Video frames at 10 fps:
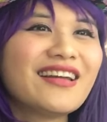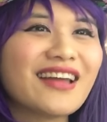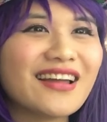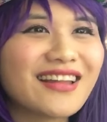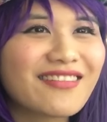
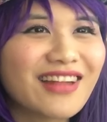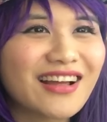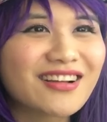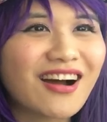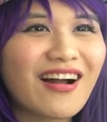Yeah, they've,
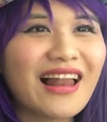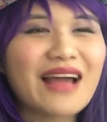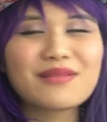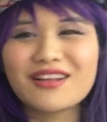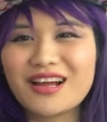like,
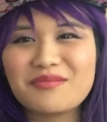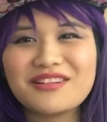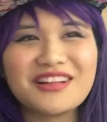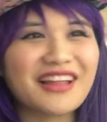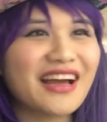climbed on top
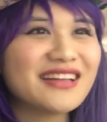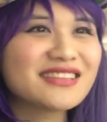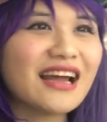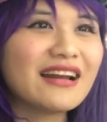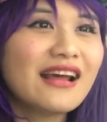of the
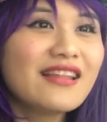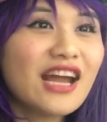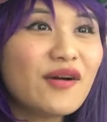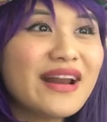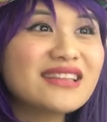guests. And
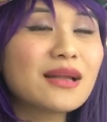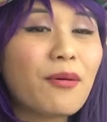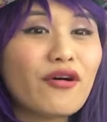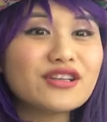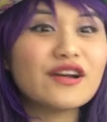there it is, the
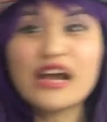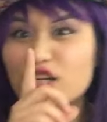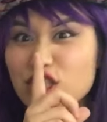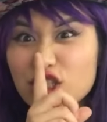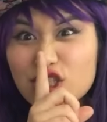portrait.
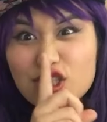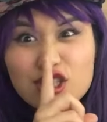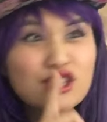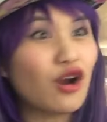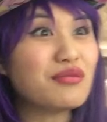
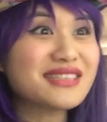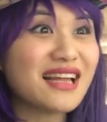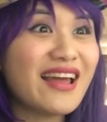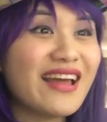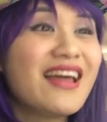Shh, don't
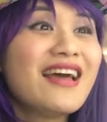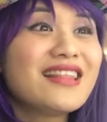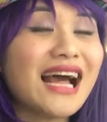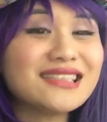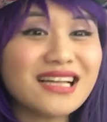say it.
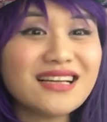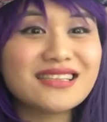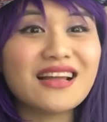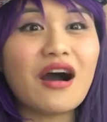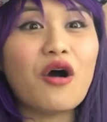That's
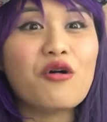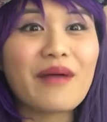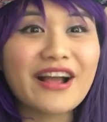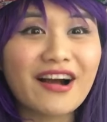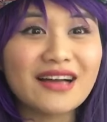easy. Oh
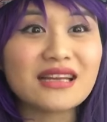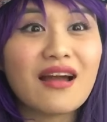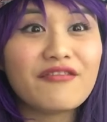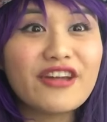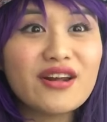my gosh,
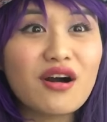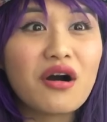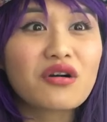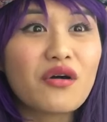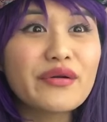Vito,
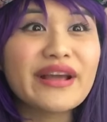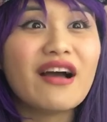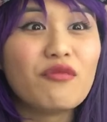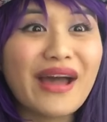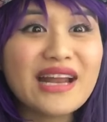Goldie,
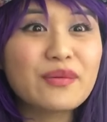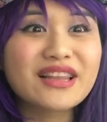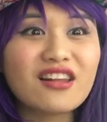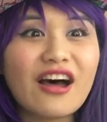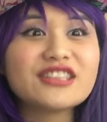ready with
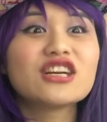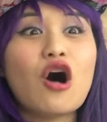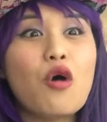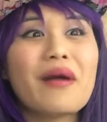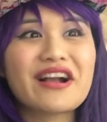the launcher?
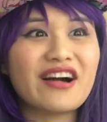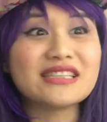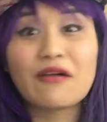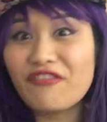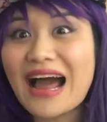Oh my
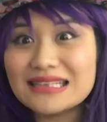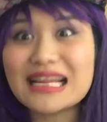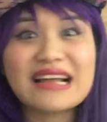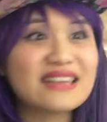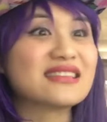gosh, 5
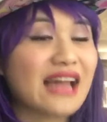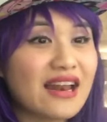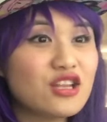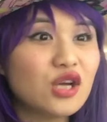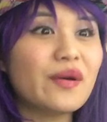seconds,
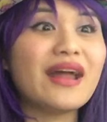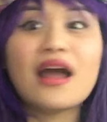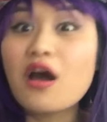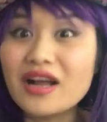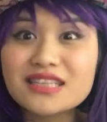can he do it?
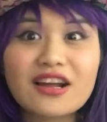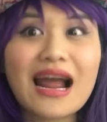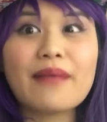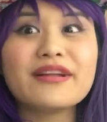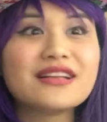Is it gonna
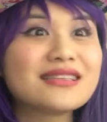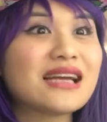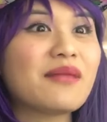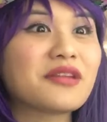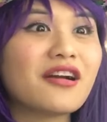happen this
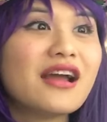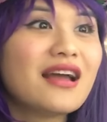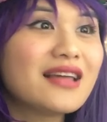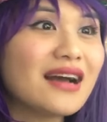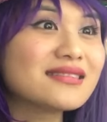chapter?
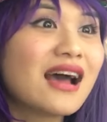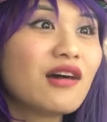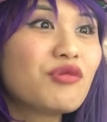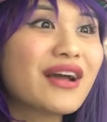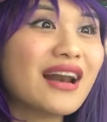Yes,
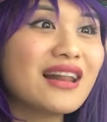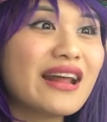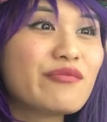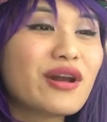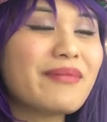we gotta
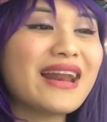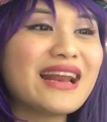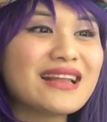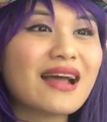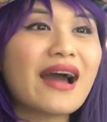let him rip at
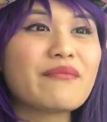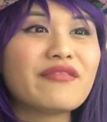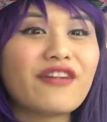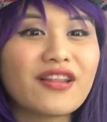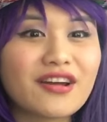any time,
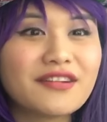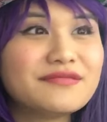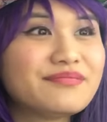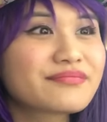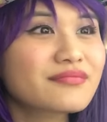Father.
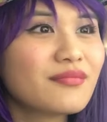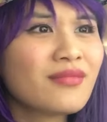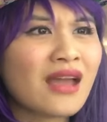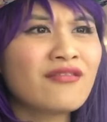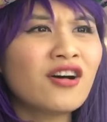
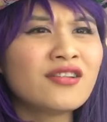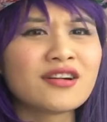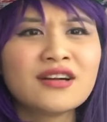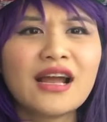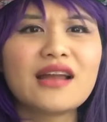
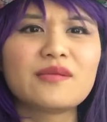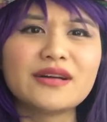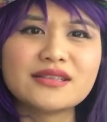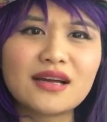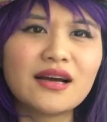Father.
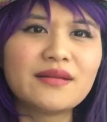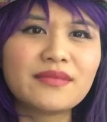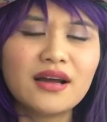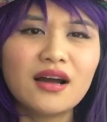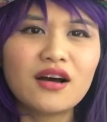Anyways,
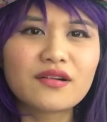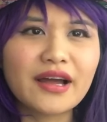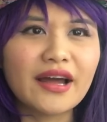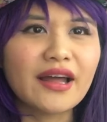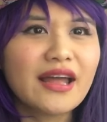
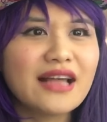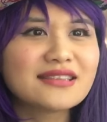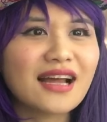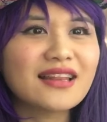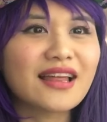okay,
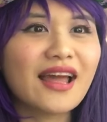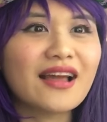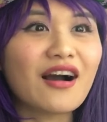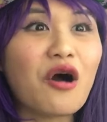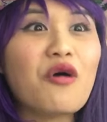inside the
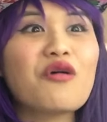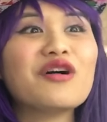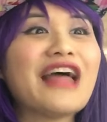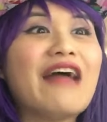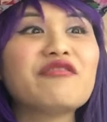cake.
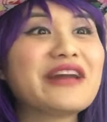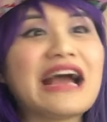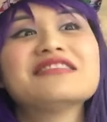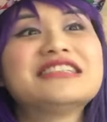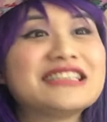Oh, everyone
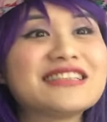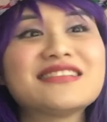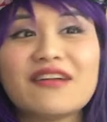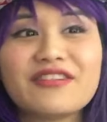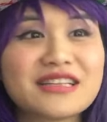else is just
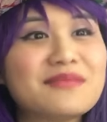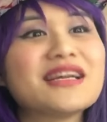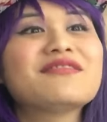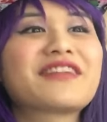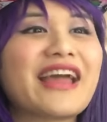stuffing
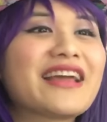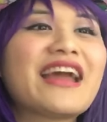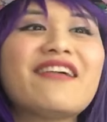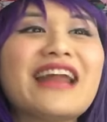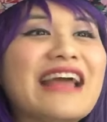themselves with cake.
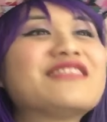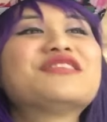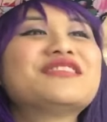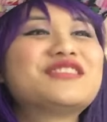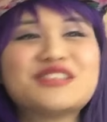Carrot and
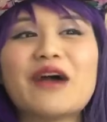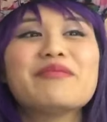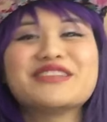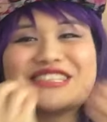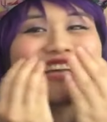
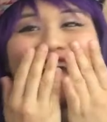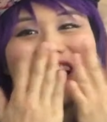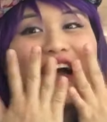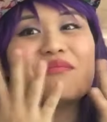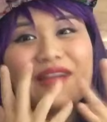Chopper just
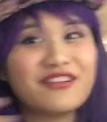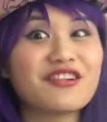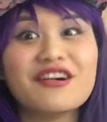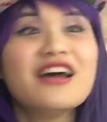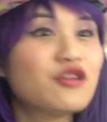can't help it, you know.